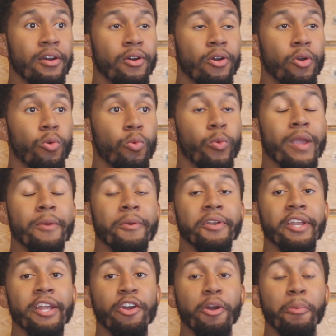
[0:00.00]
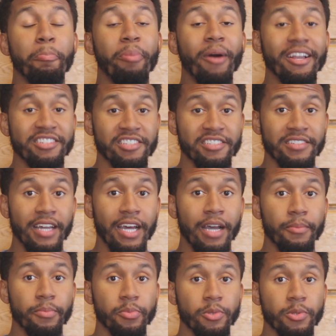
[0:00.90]
we were near a bus stop
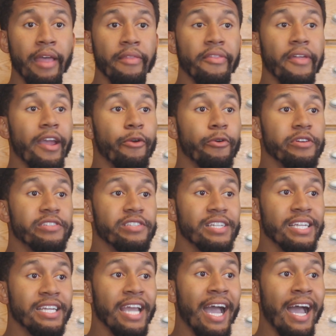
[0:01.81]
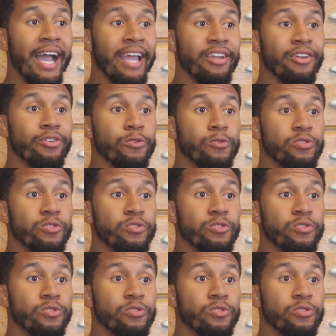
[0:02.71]
and there was a guy who